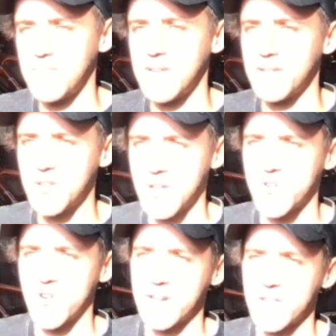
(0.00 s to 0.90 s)
me because I'm
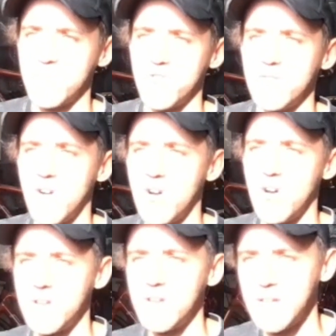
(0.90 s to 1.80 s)
trying to move
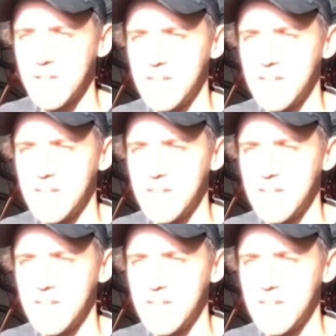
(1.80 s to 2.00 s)
on